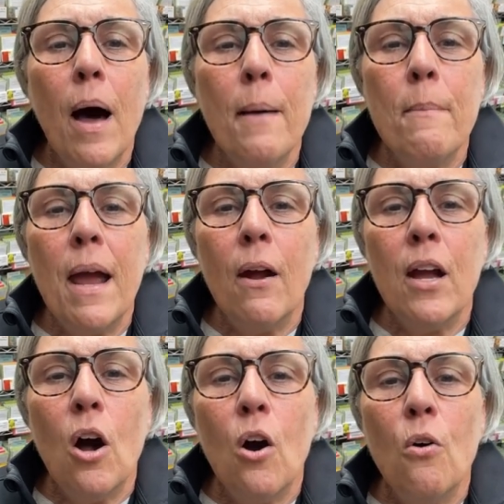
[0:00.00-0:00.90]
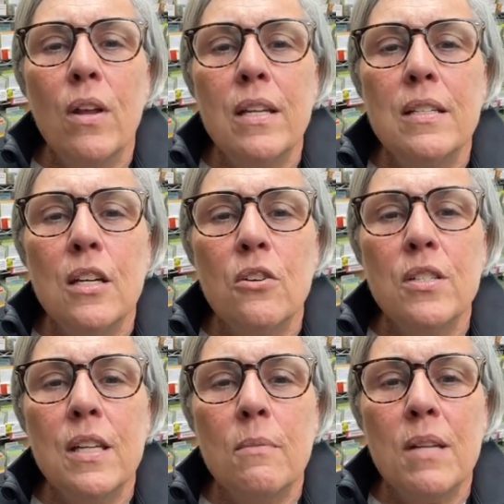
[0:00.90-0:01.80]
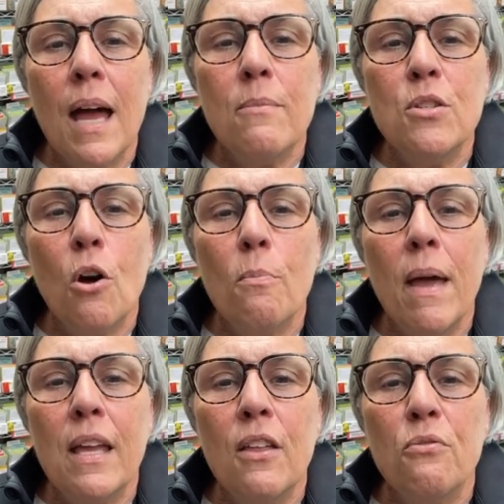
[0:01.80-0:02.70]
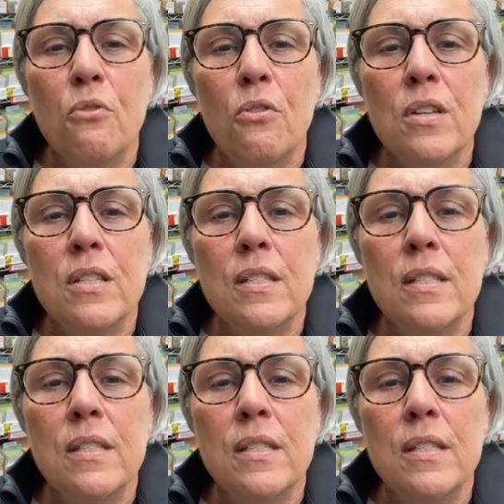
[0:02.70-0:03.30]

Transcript: Pot marigold and dill sometimes don't make it through the